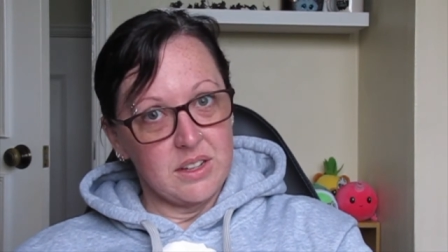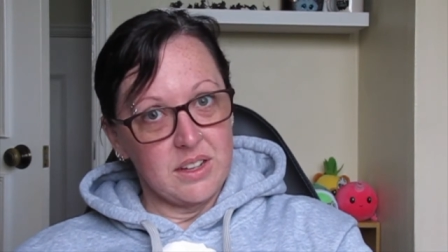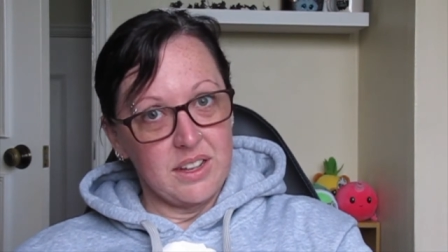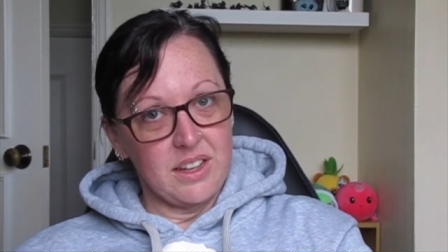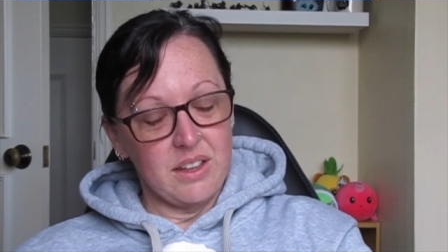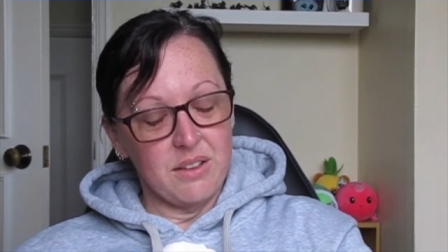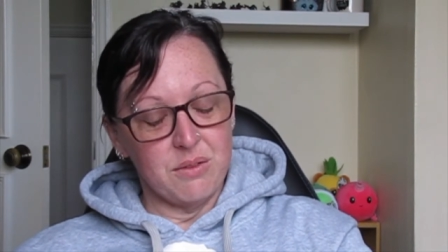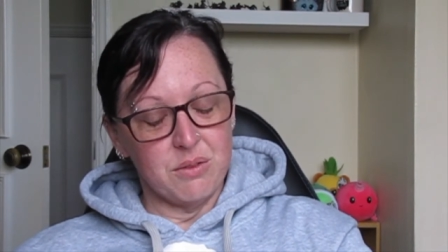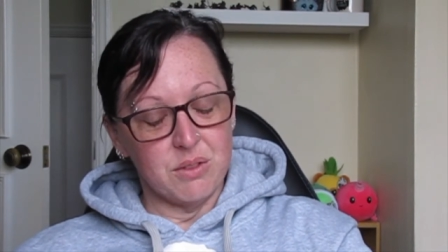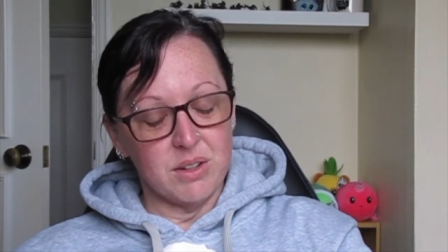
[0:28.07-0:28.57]
I
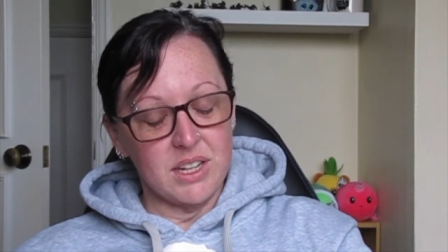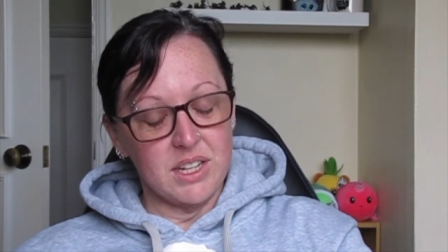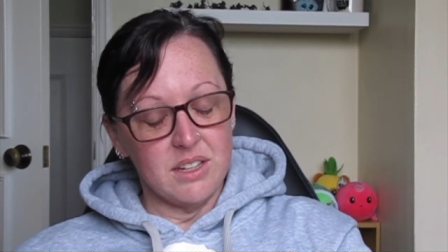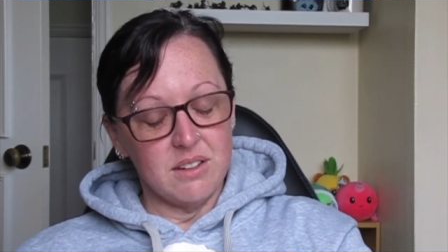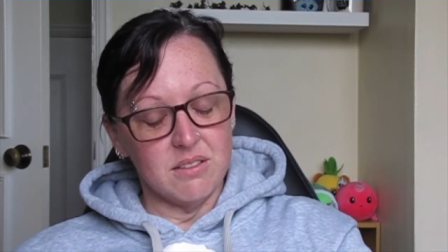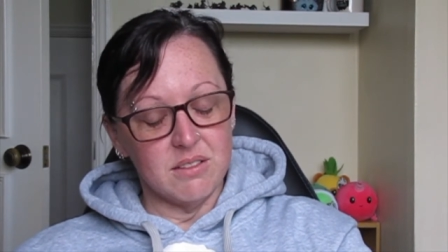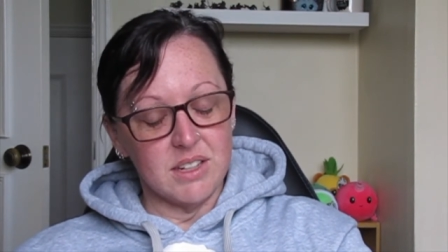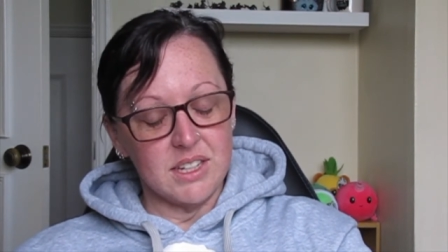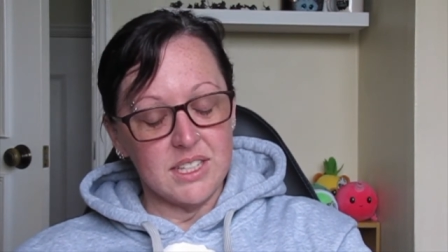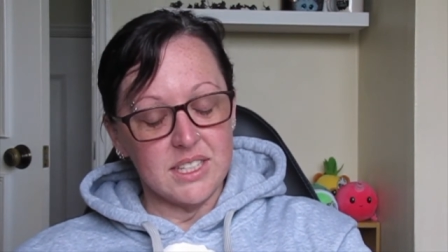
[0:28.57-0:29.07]
have
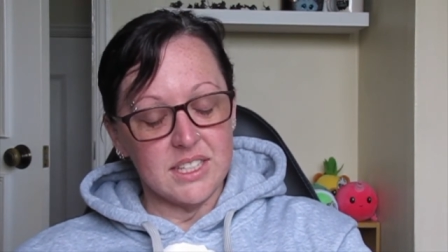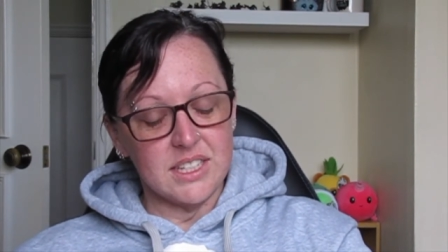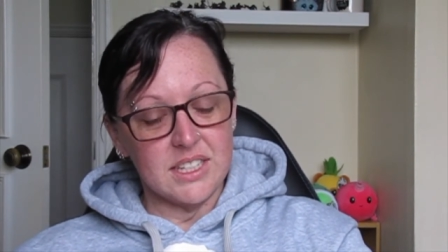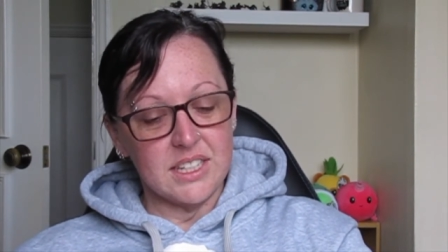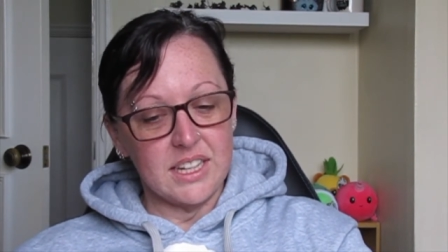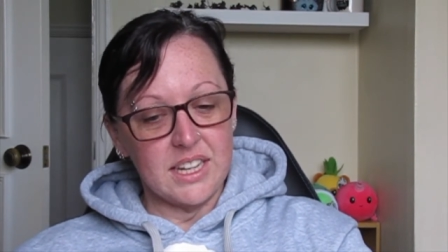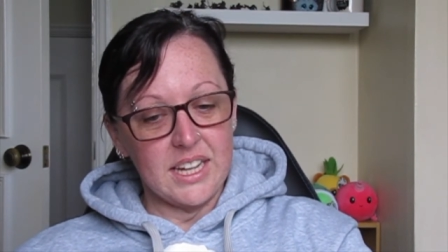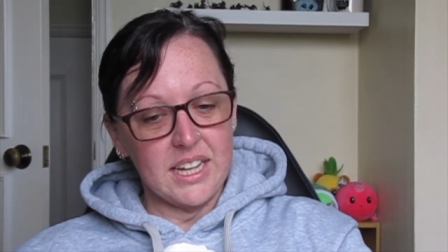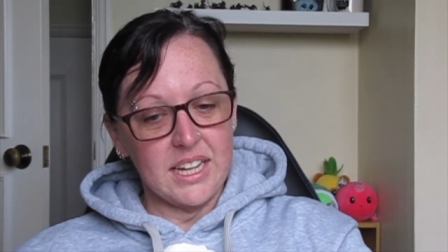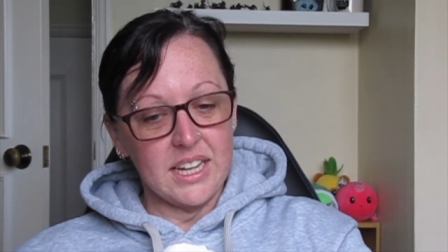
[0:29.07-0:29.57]
read
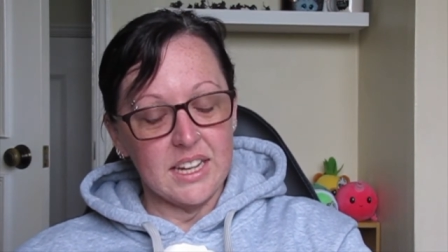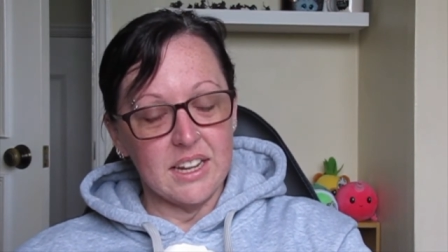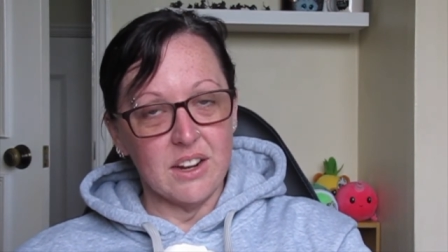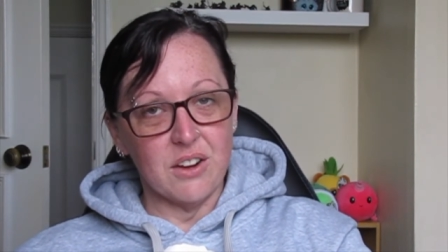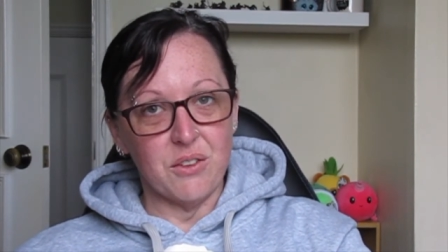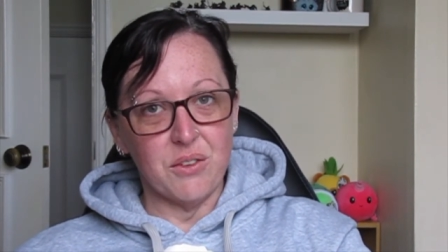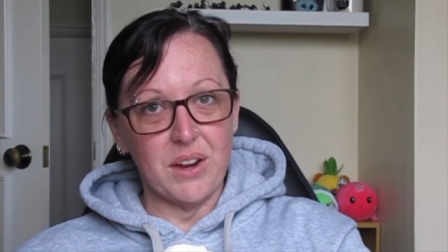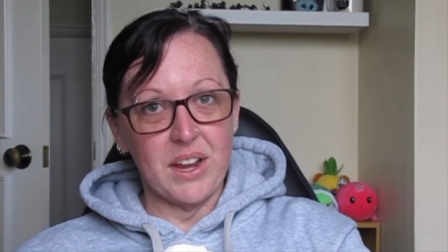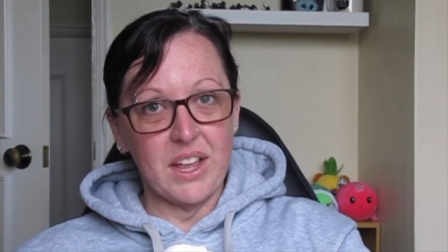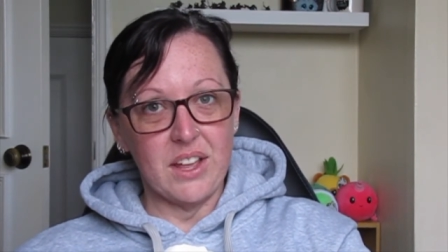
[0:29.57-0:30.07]
recently
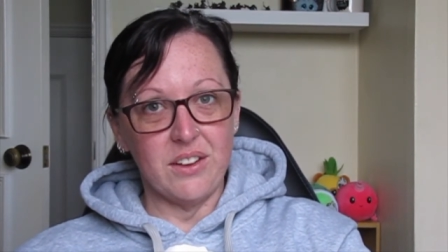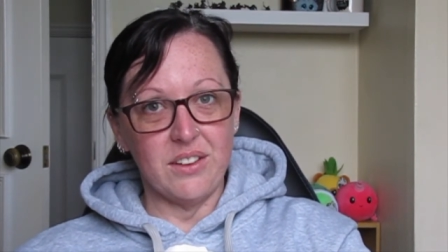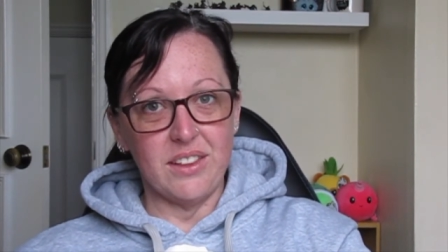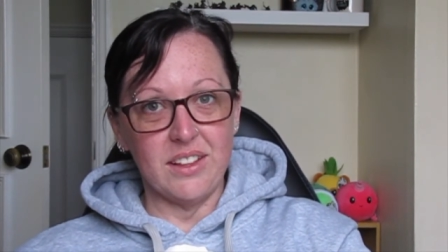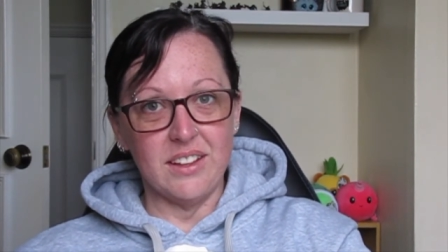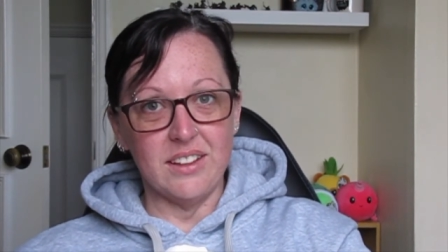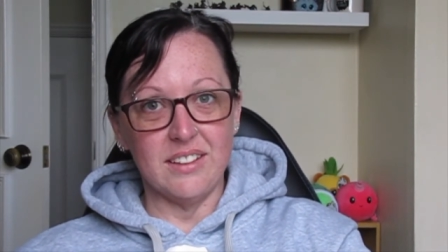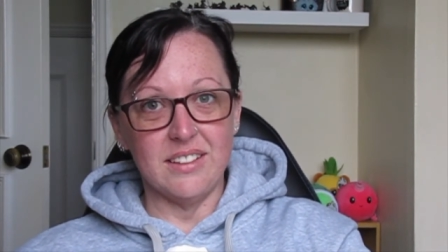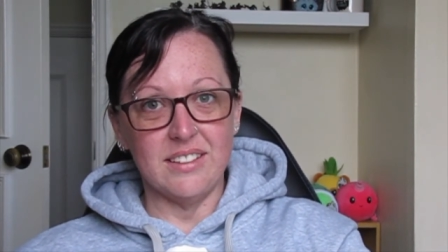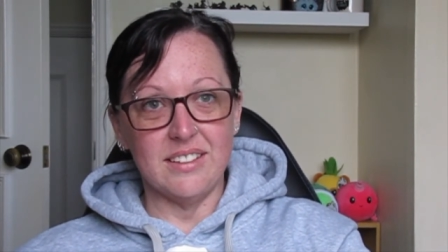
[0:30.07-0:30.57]
around
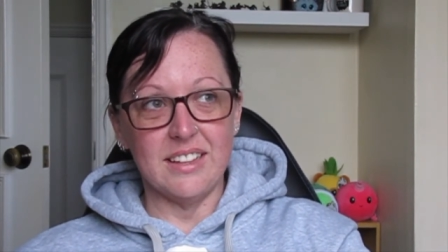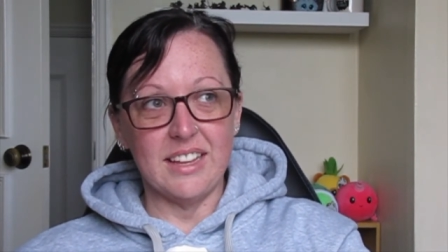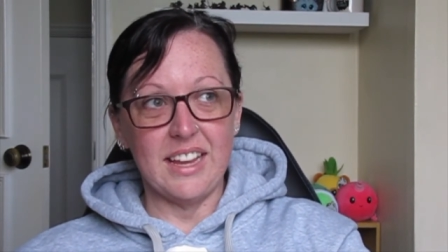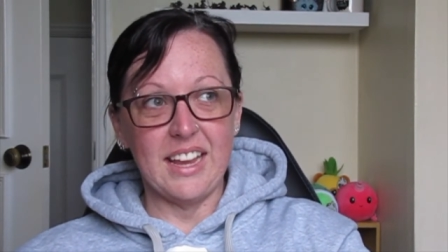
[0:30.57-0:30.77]
this